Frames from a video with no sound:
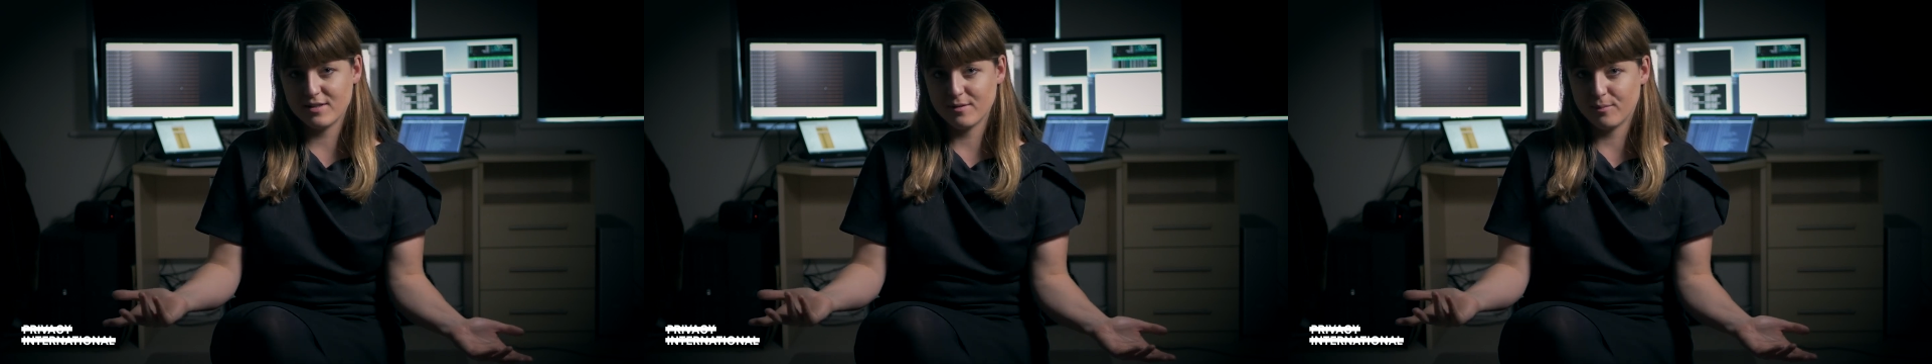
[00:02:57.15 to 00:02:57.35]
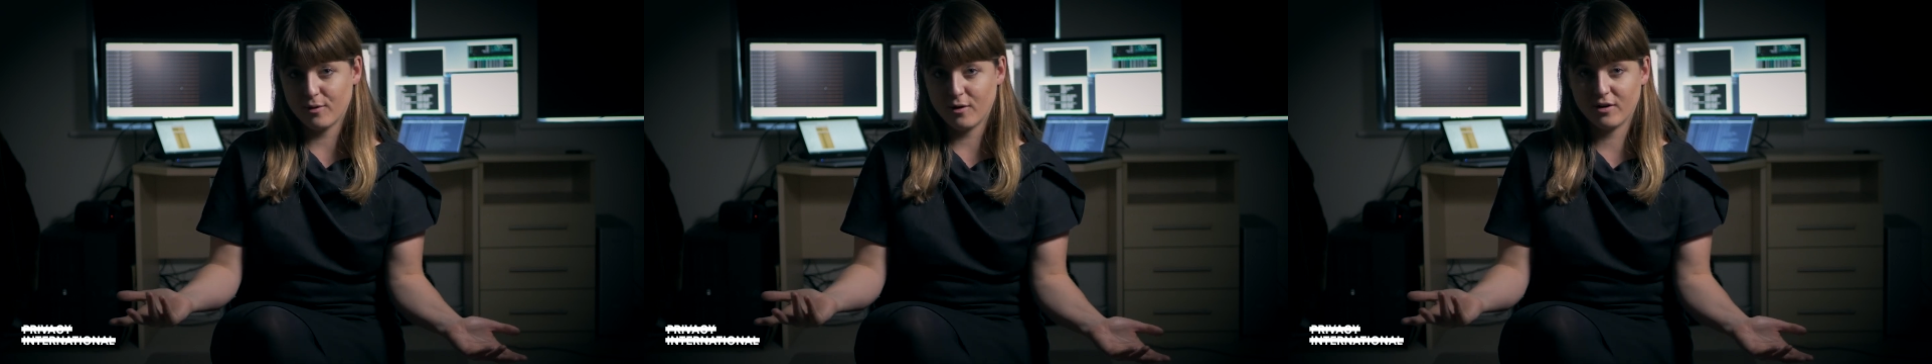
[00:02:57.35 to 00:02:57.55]

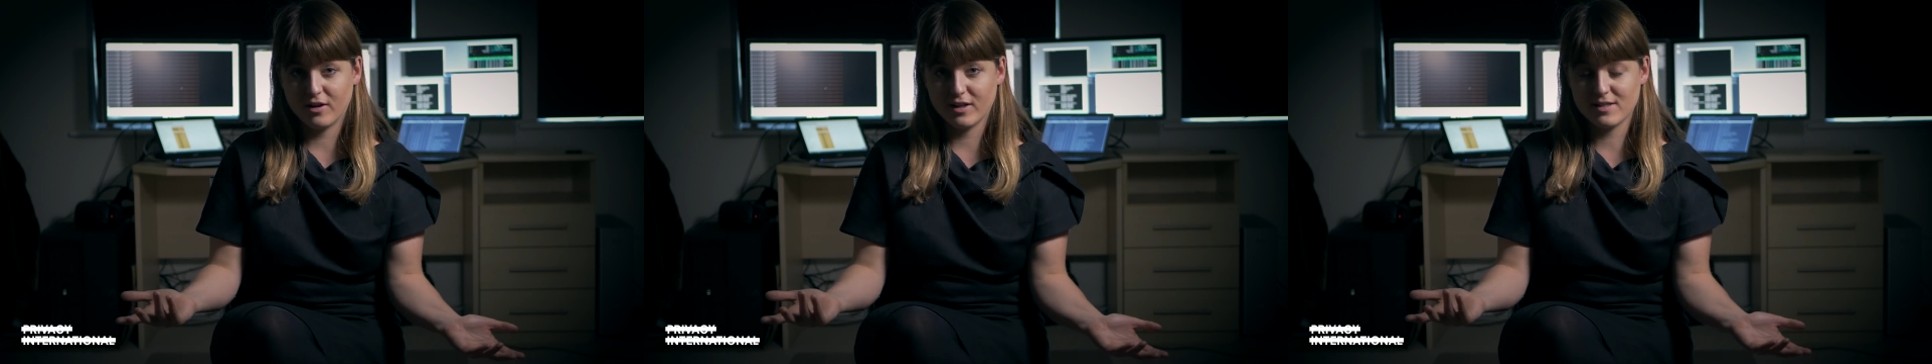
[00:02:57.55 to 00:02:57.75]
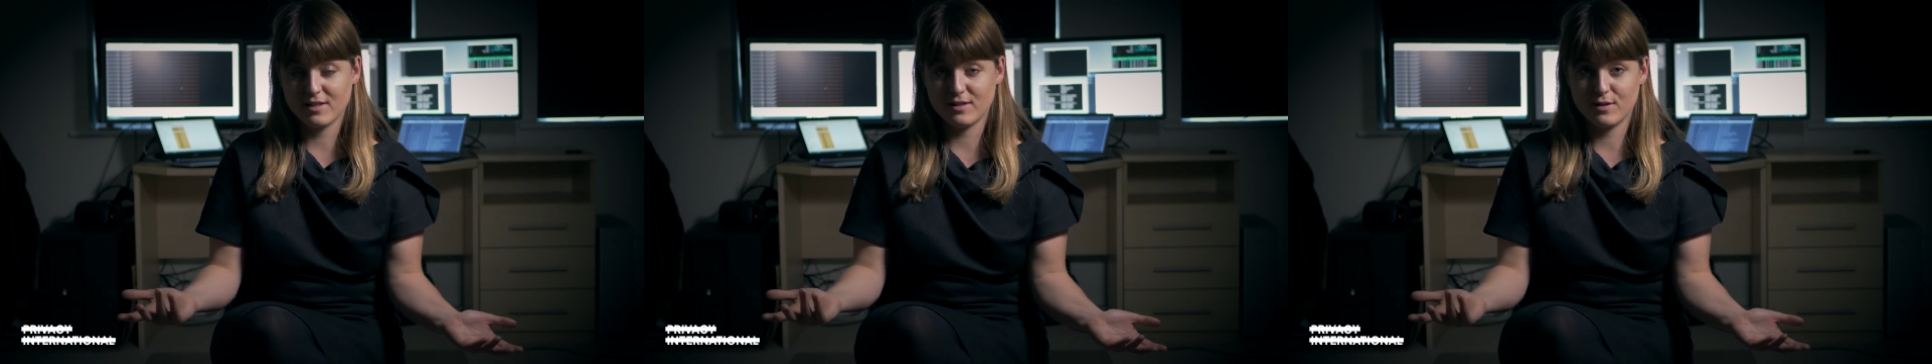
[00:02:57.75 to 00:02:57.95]
the
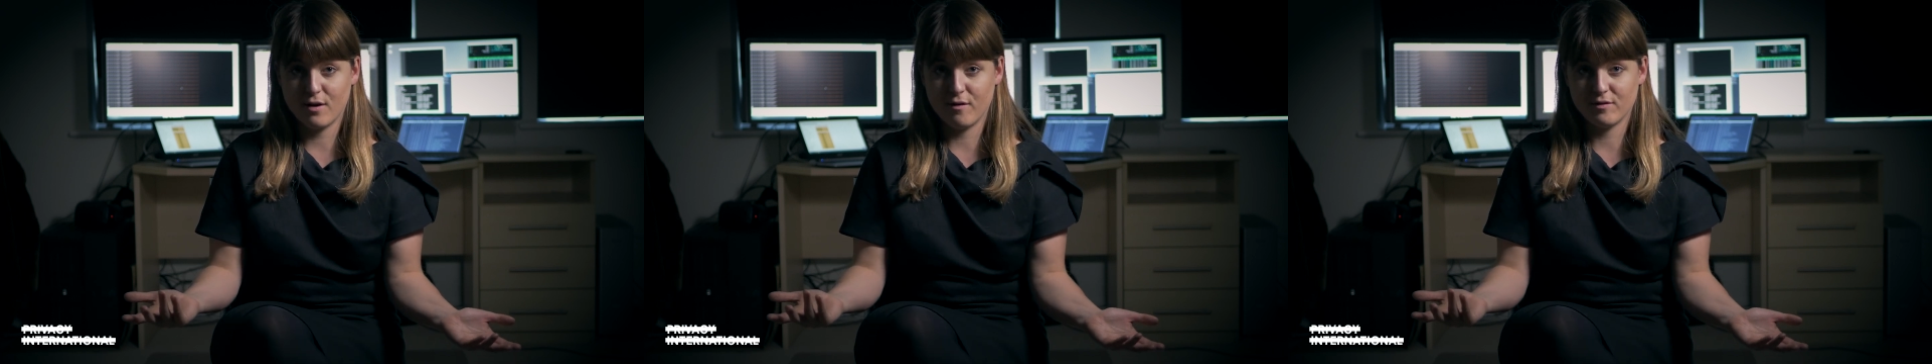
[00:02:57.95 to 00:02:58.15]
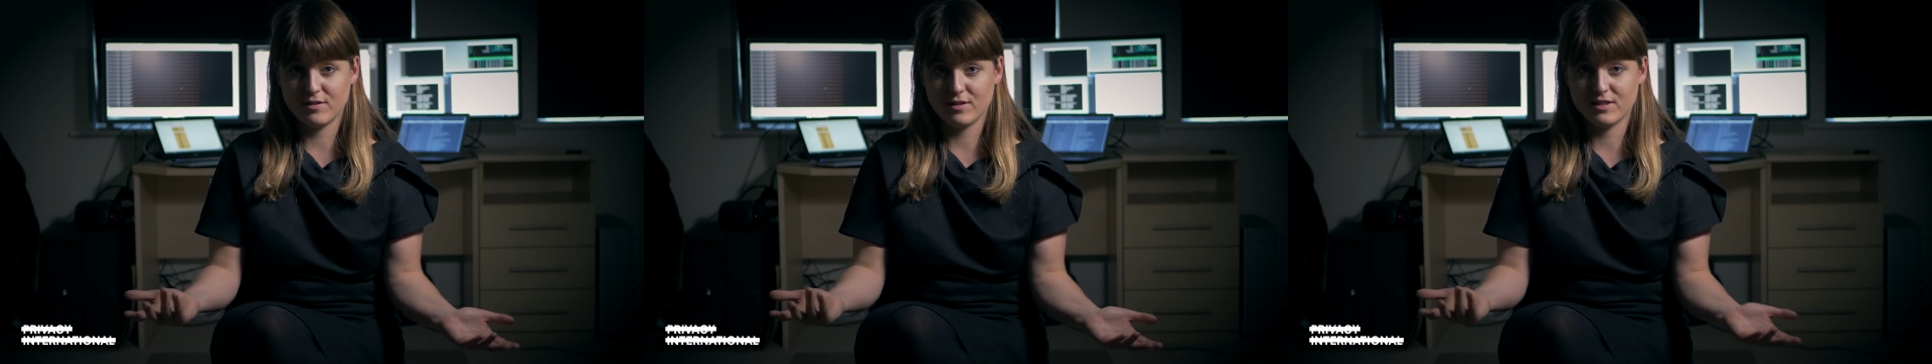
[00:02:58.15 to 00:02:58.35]
products and
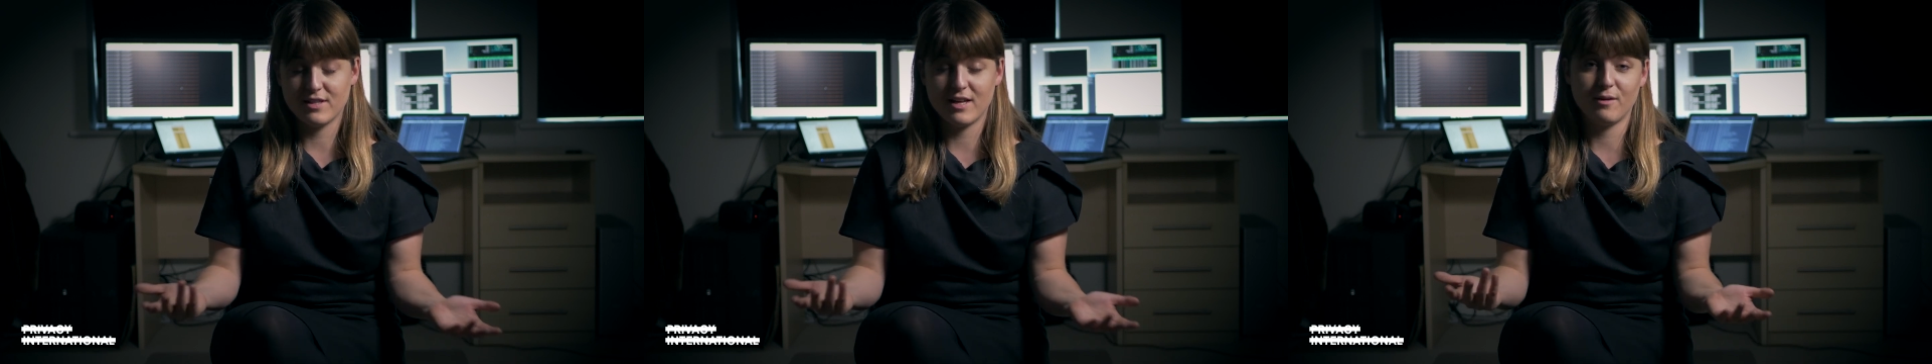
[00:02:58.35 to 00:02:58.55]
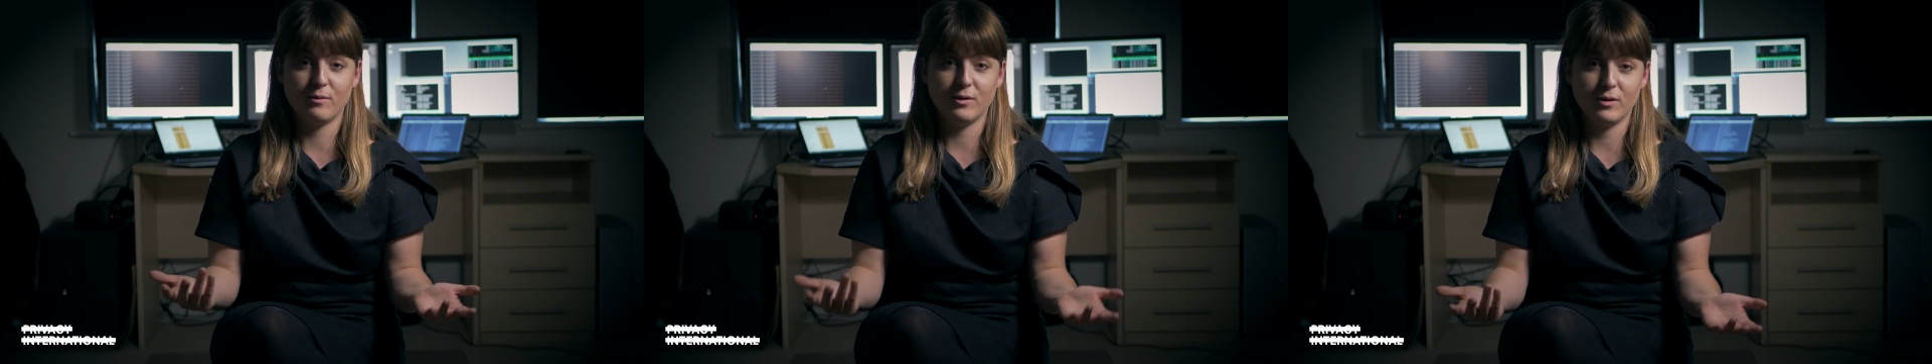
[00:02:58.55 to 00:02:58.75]
services
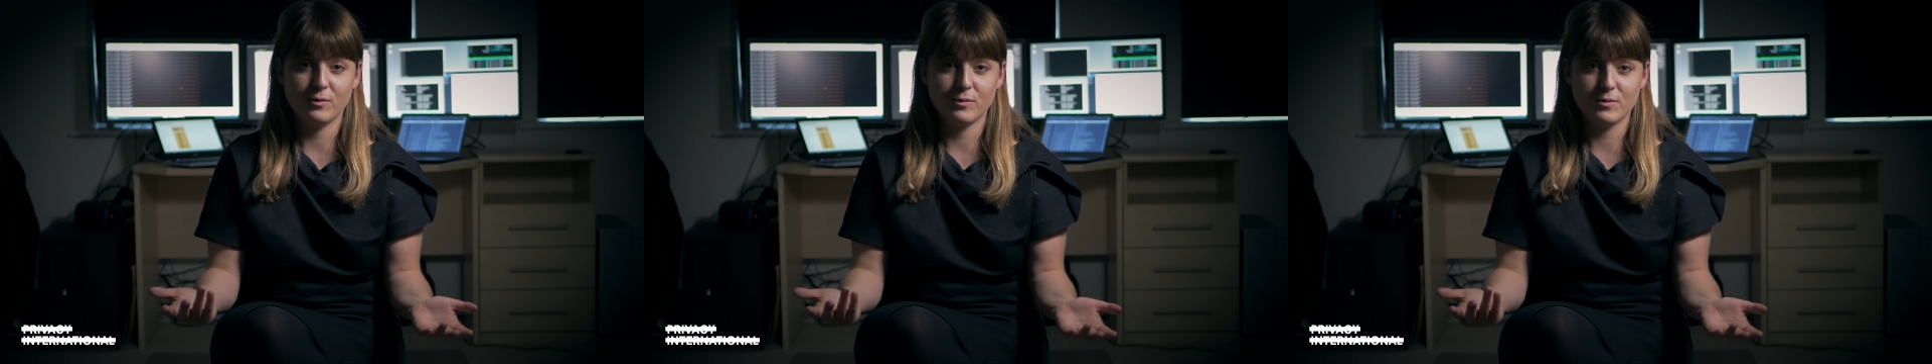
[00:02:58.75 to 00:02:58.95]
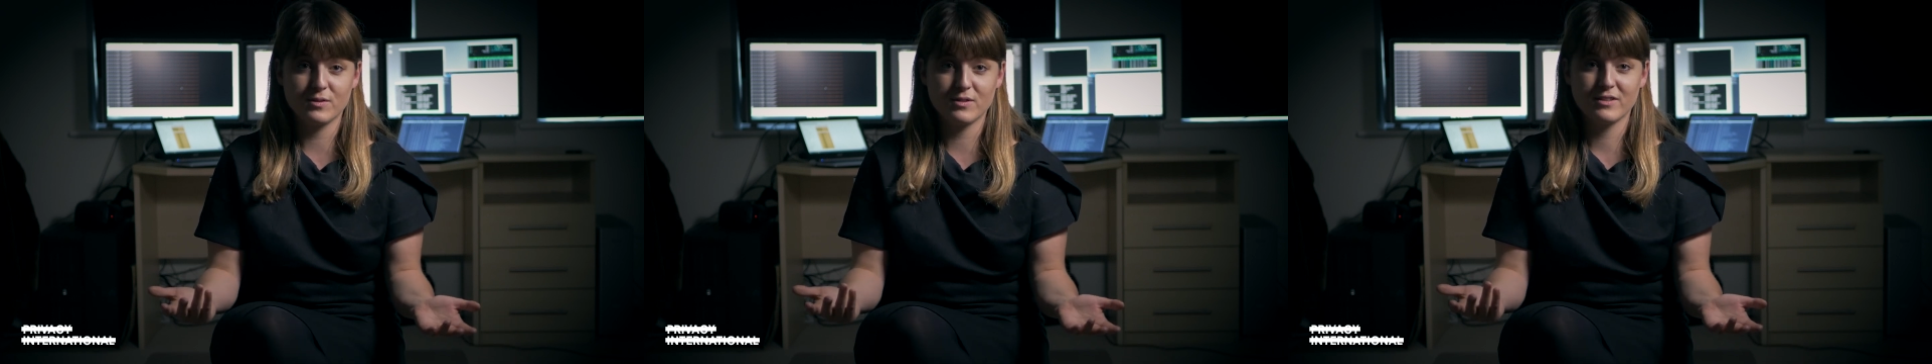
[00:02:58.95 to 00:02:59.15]
that we
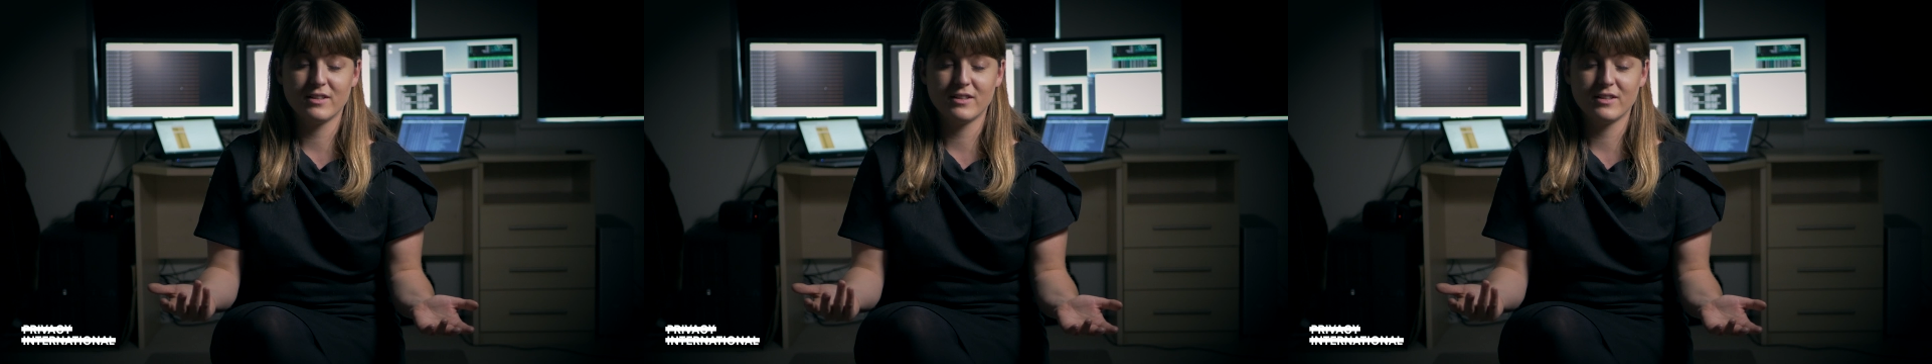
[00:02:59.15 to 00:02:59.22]
use.